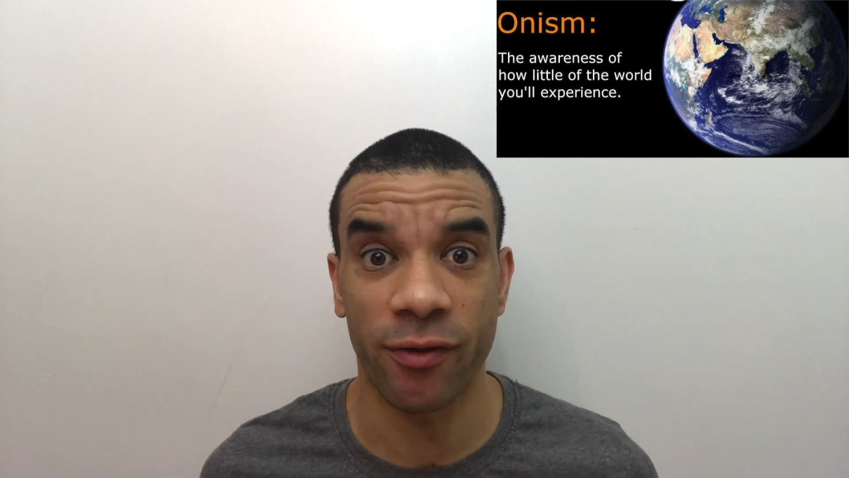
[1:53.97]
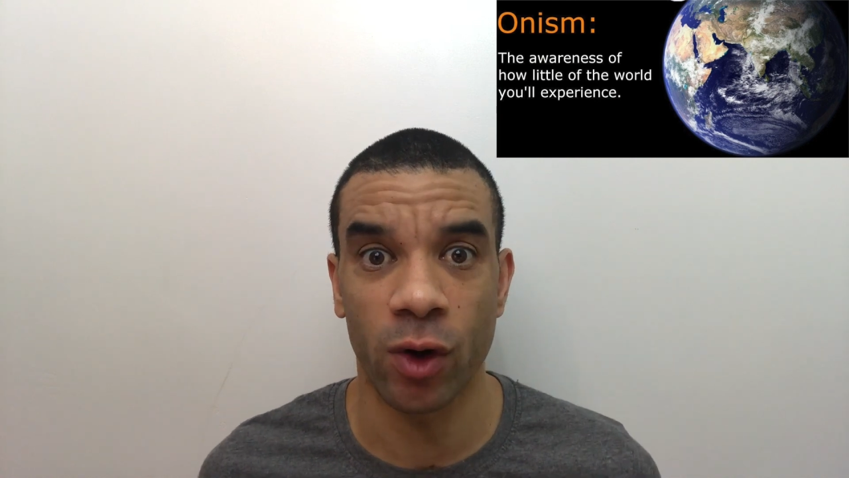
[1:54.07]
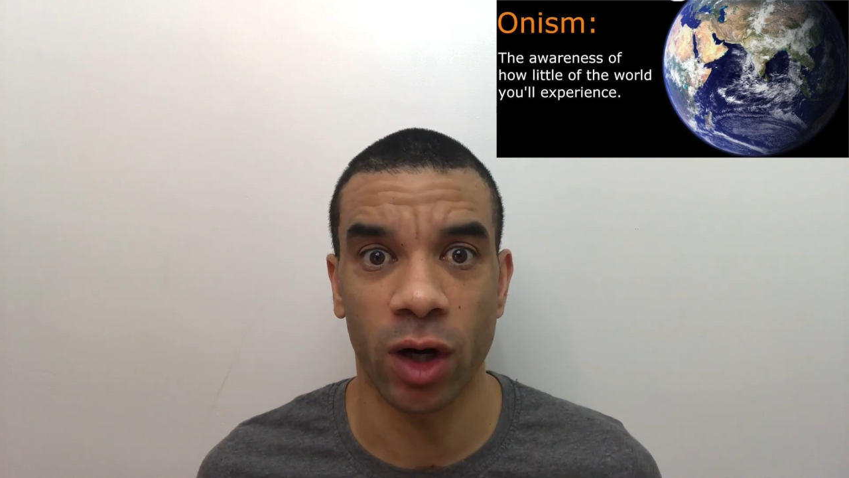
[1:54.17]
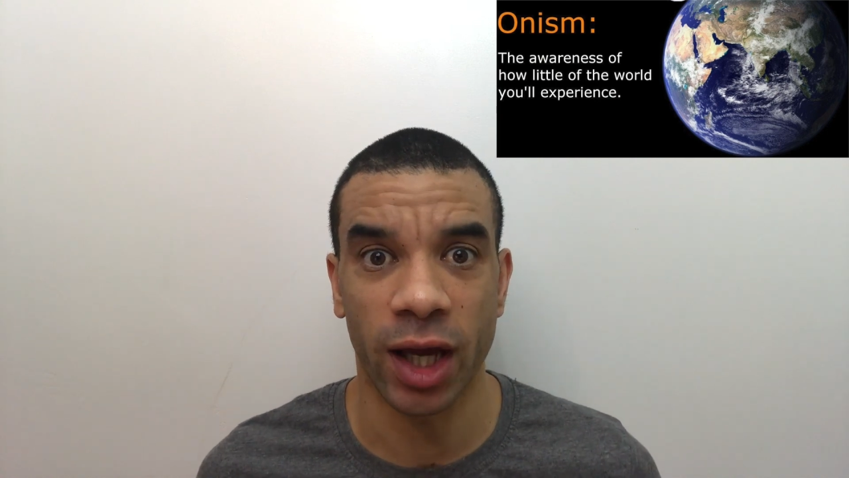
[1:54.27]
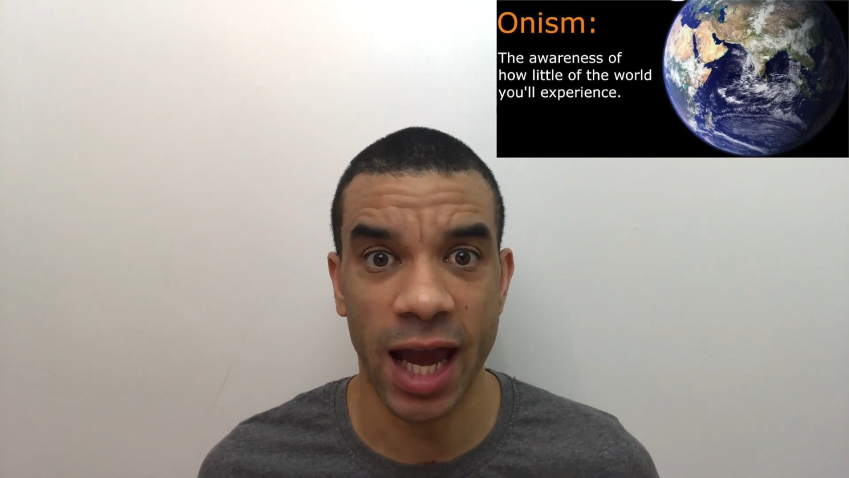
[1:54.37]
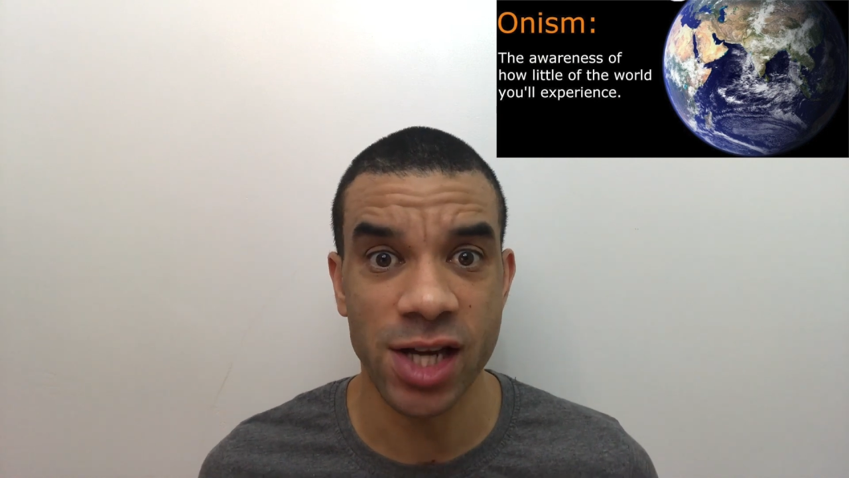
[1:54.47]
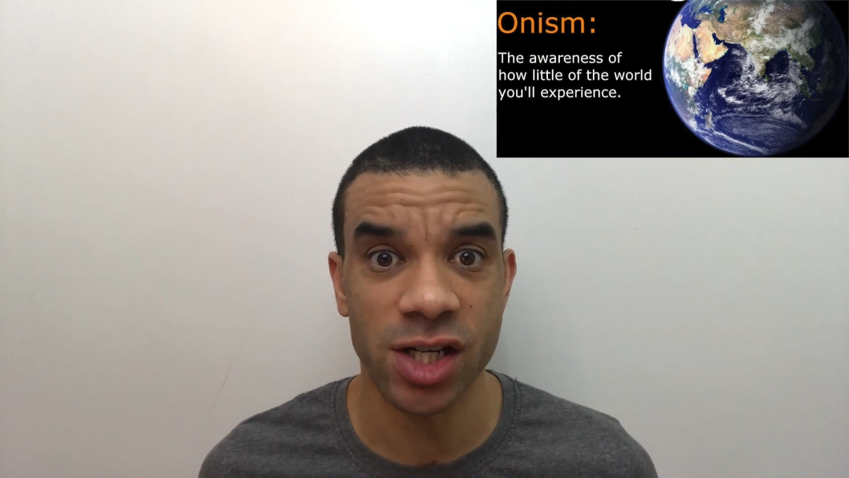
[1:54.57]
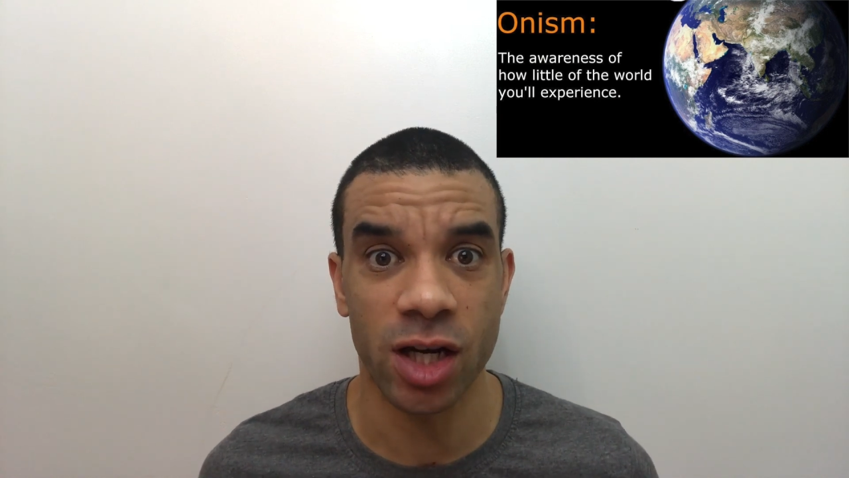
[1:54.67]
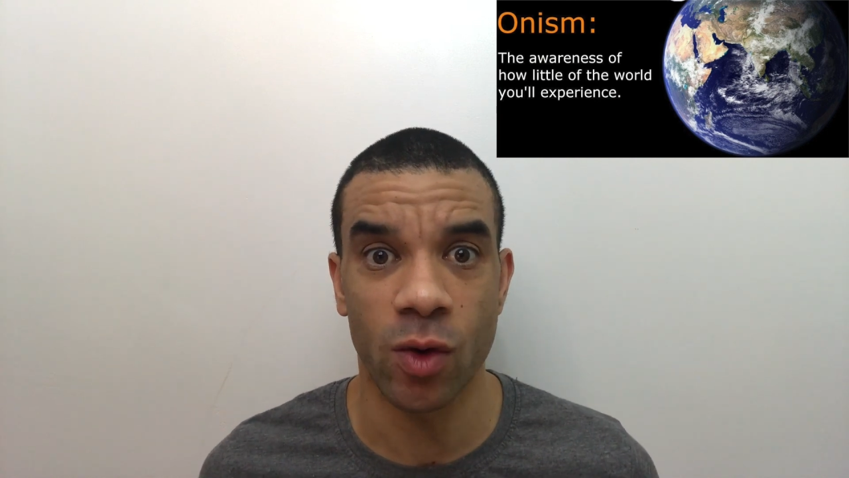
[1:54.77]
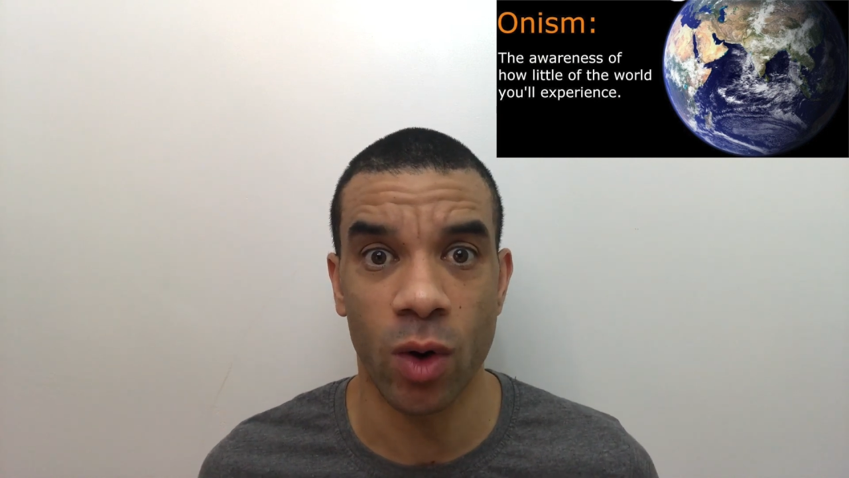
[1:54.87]
of your
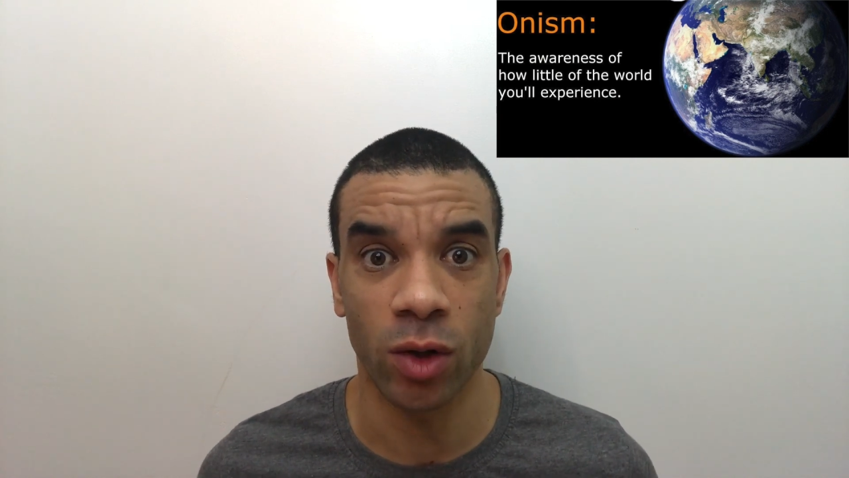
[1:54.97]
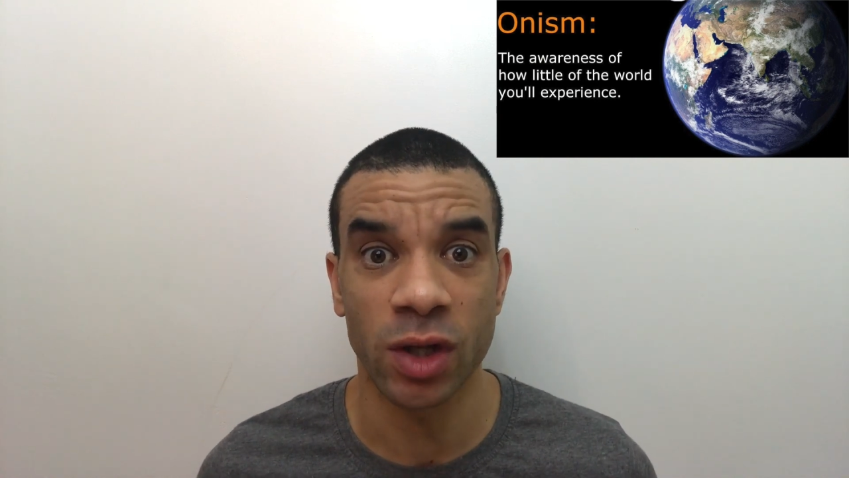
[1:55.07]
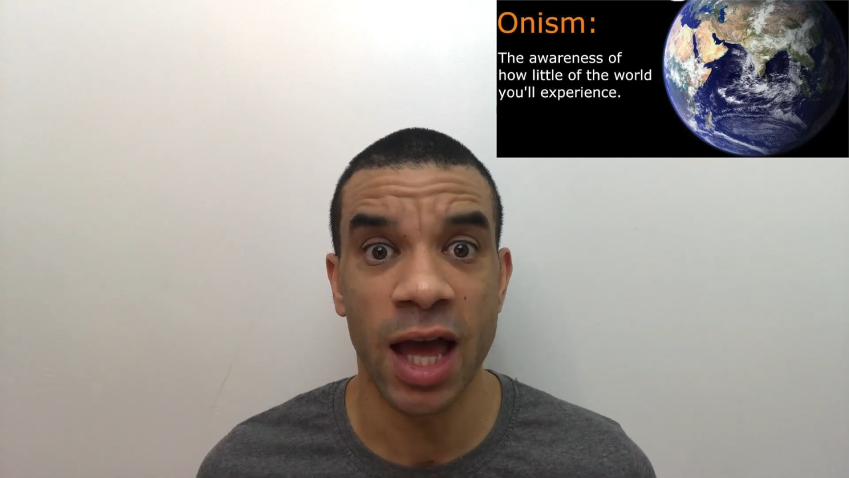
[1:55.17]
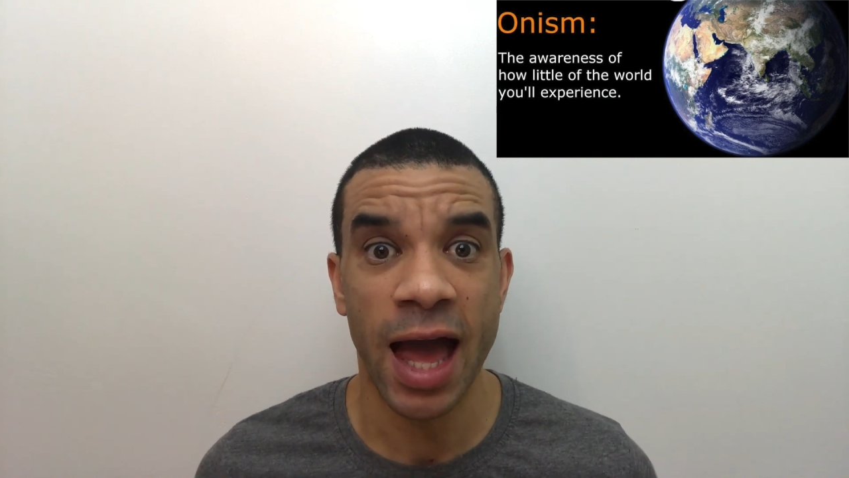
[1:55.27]
location in the world